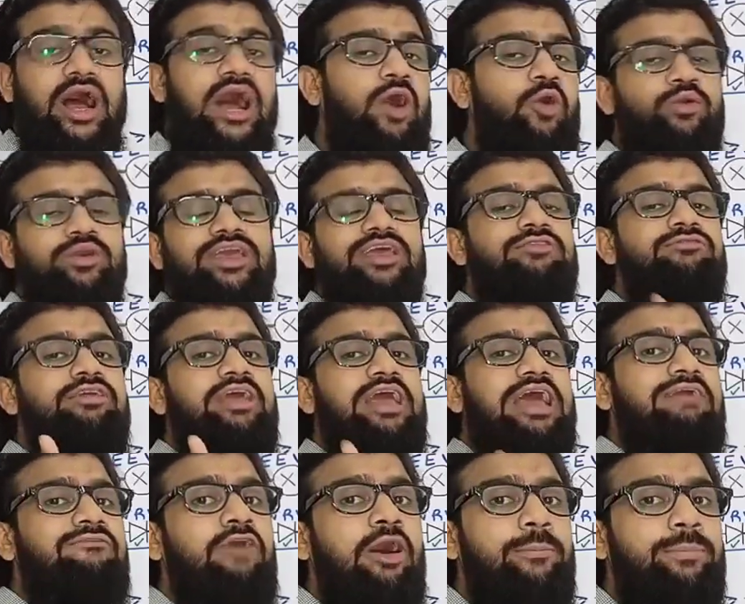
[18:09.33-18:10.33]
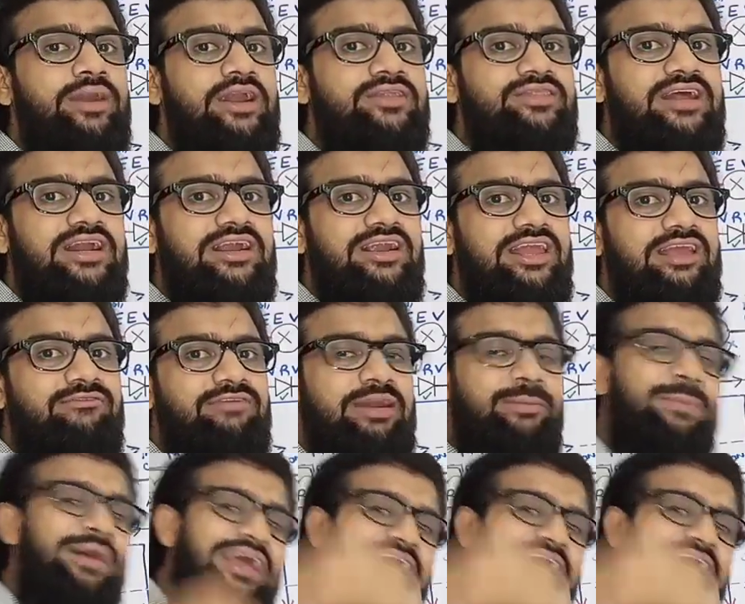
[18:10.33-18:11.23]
How can we evaporate that liquid?